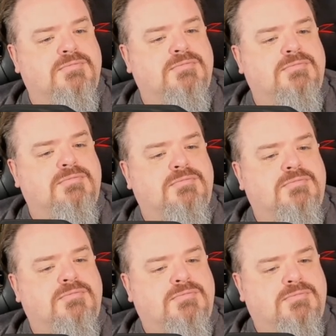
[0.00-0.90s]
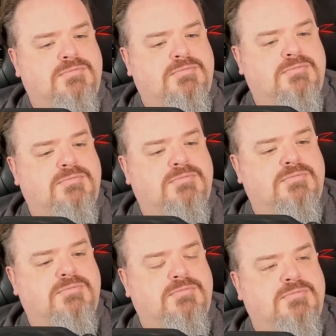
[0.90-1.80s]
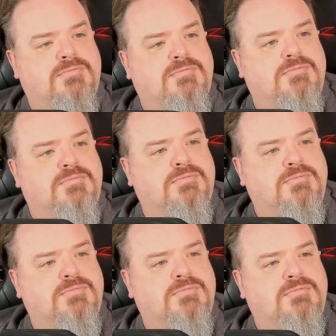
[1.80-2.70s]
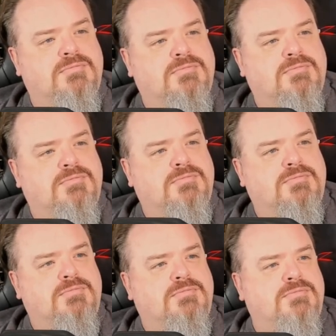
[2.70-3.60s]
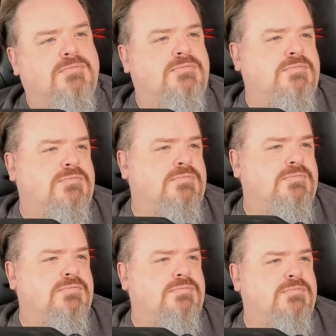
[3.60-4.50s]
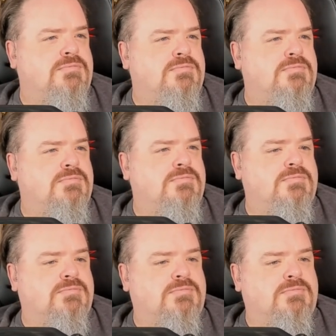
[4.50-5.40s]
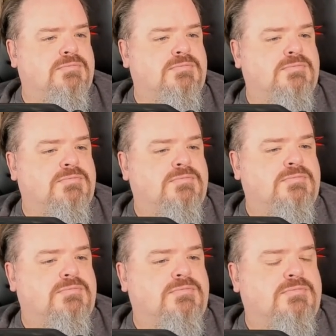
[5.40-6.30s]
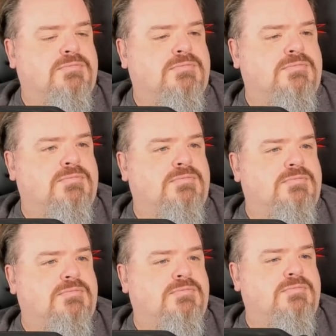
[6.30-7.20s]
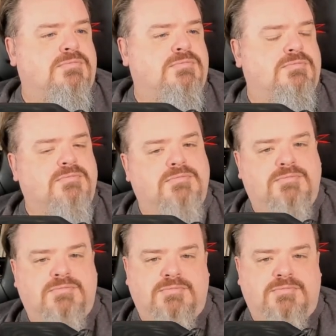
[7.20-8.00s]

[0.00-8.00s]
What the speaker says: No words are spoken by the person on screen.